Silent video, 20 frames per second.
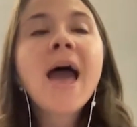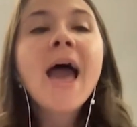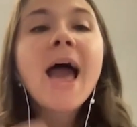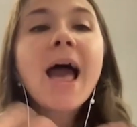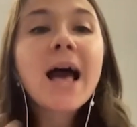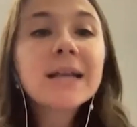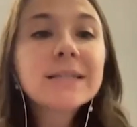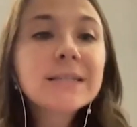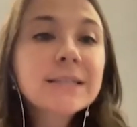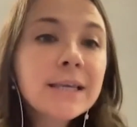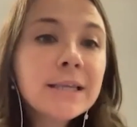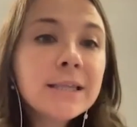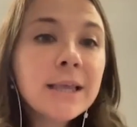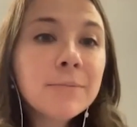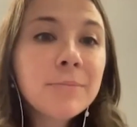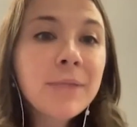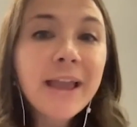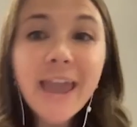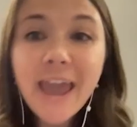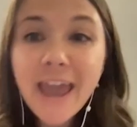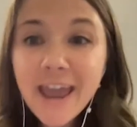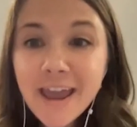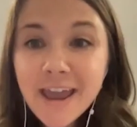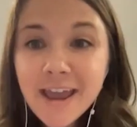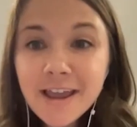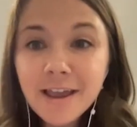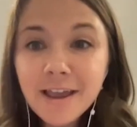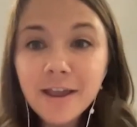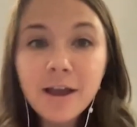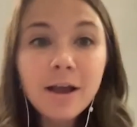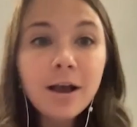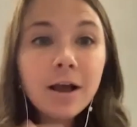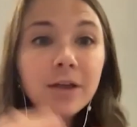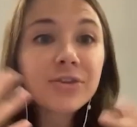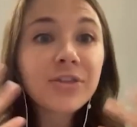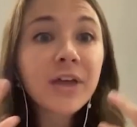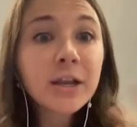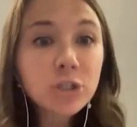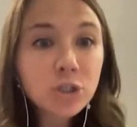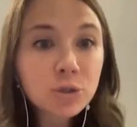Asking them like, hey,
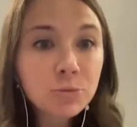thanks